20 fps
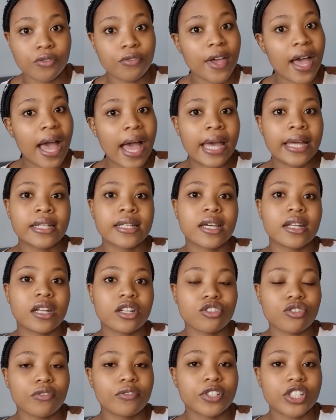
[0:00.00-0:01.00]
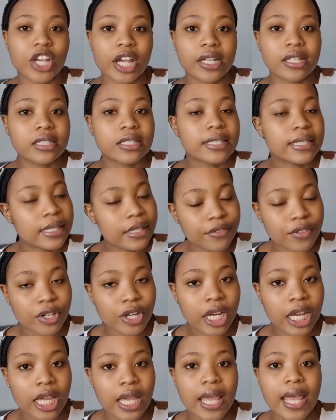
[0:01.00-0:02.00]
had a natural vaginal
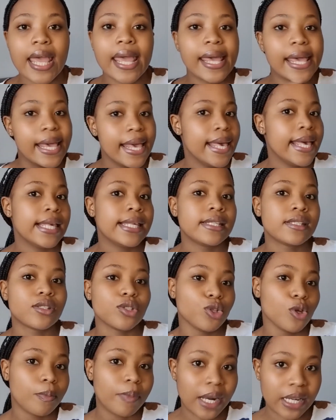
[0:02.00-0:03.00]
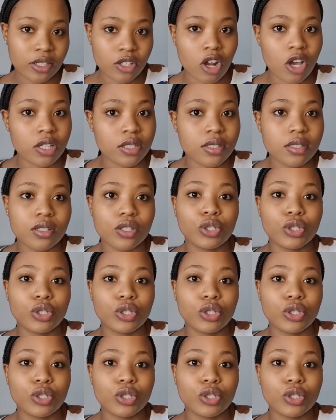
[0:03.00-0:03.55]
delivery is your blood loss.